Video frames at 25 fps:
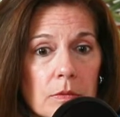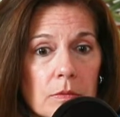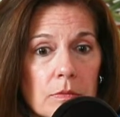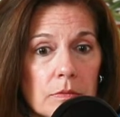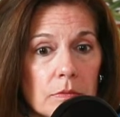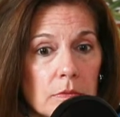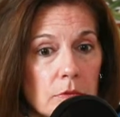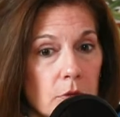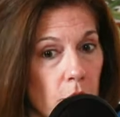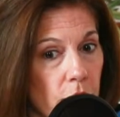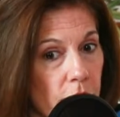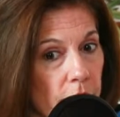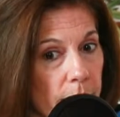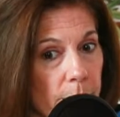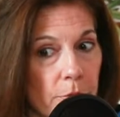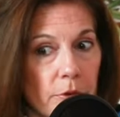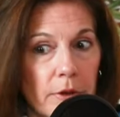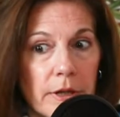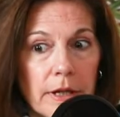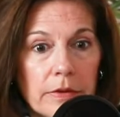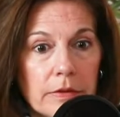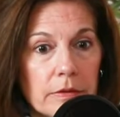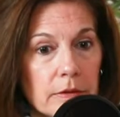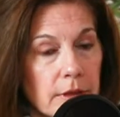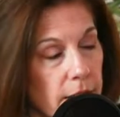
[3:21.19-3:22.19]
November
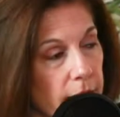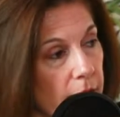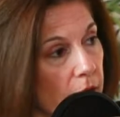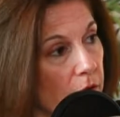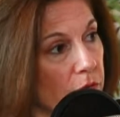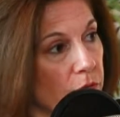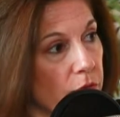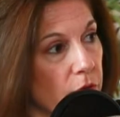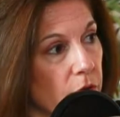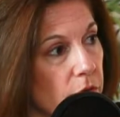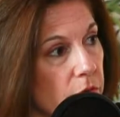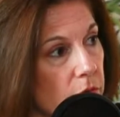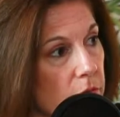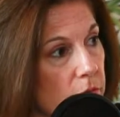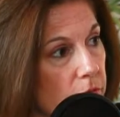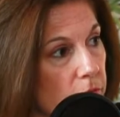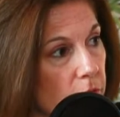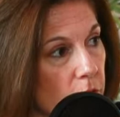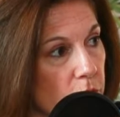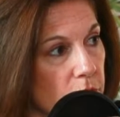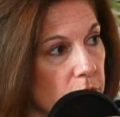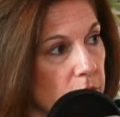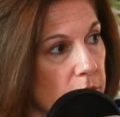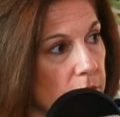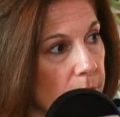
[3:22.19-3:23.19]
8th, get out and vote.
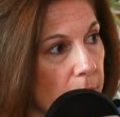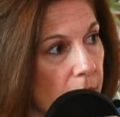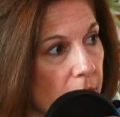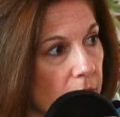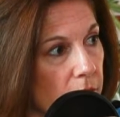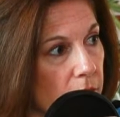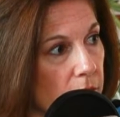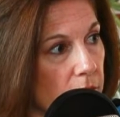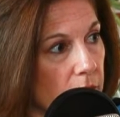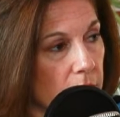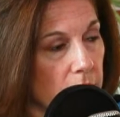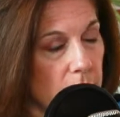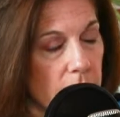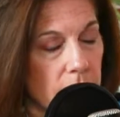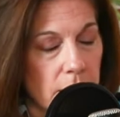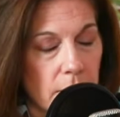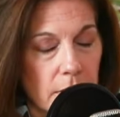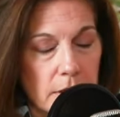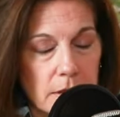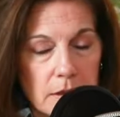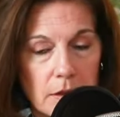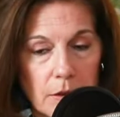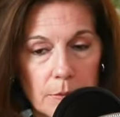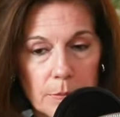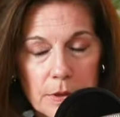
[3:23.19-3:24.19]
Votes matter. I
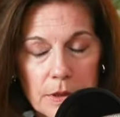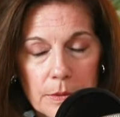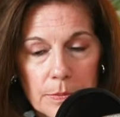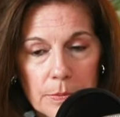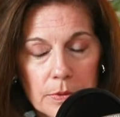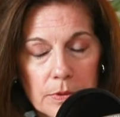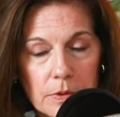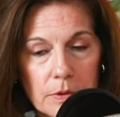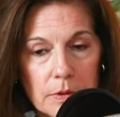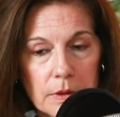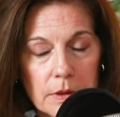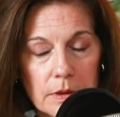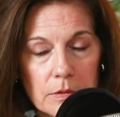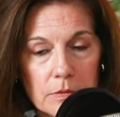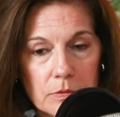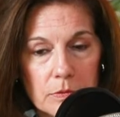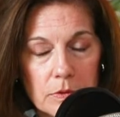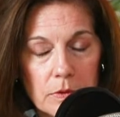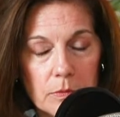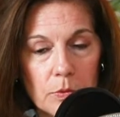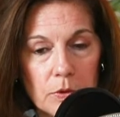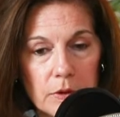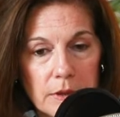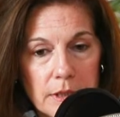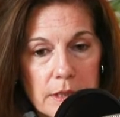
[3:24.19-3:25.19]
tell people it
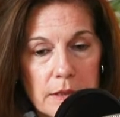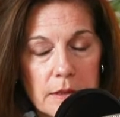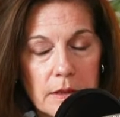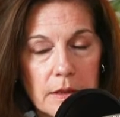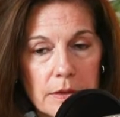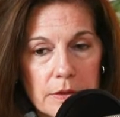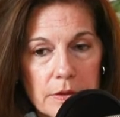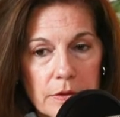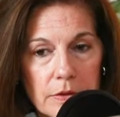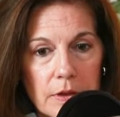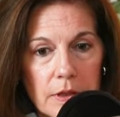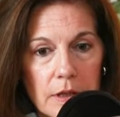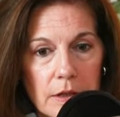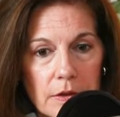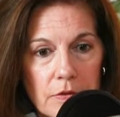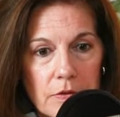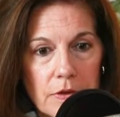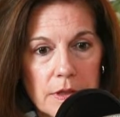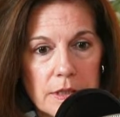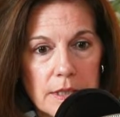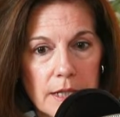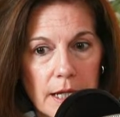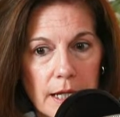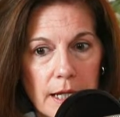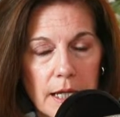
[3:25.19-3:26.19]
really does at the end of the
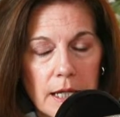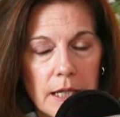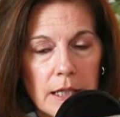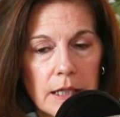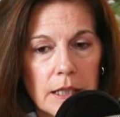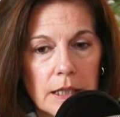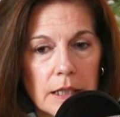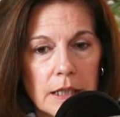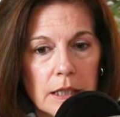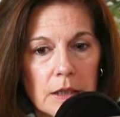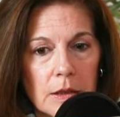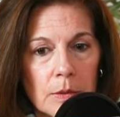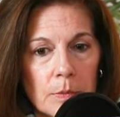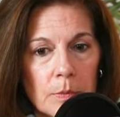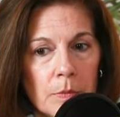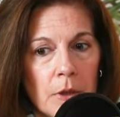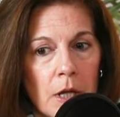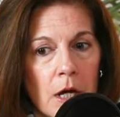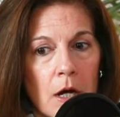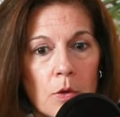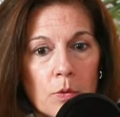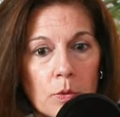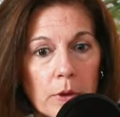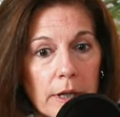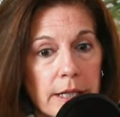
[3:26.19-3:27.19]
day.
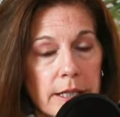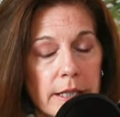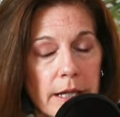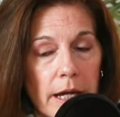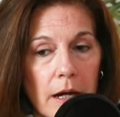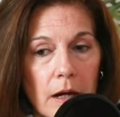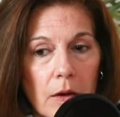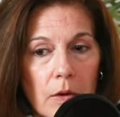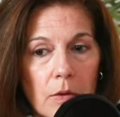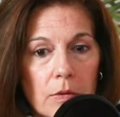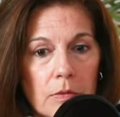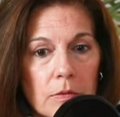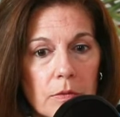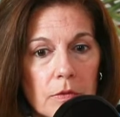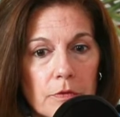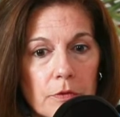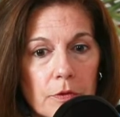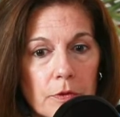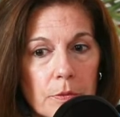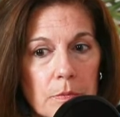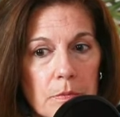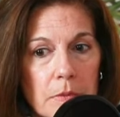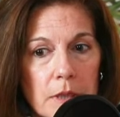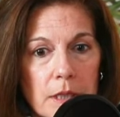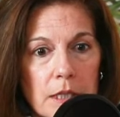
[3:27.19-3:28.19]
Right now,
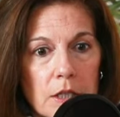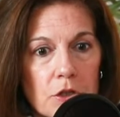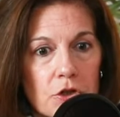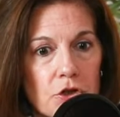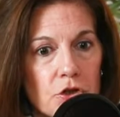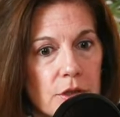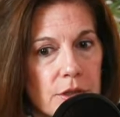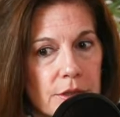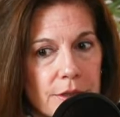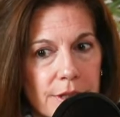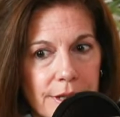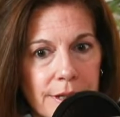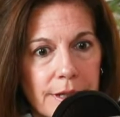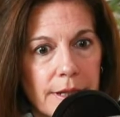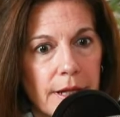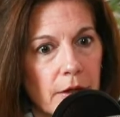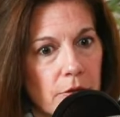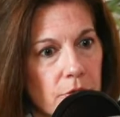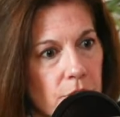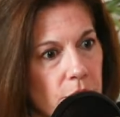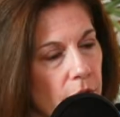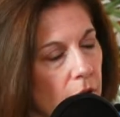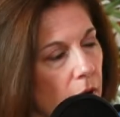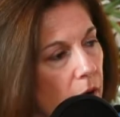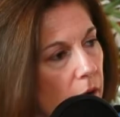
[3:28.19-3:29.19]
for me, it's just getting out
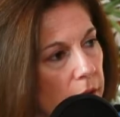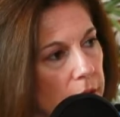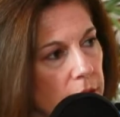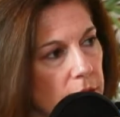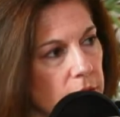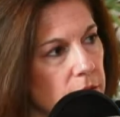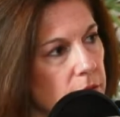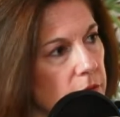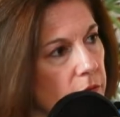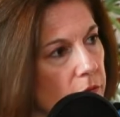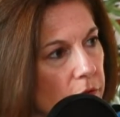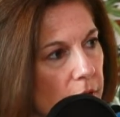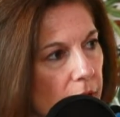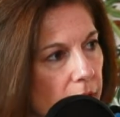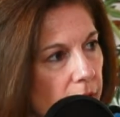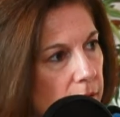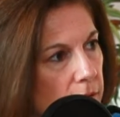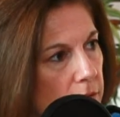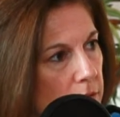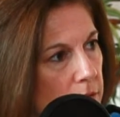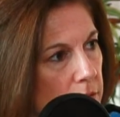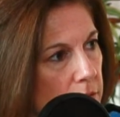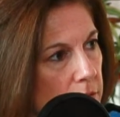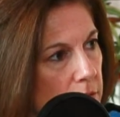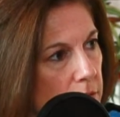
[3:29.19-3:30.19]
and talking to
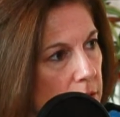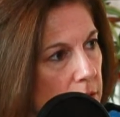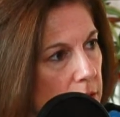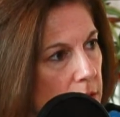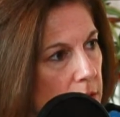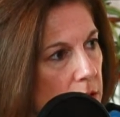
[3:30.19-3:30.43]
Nevadans.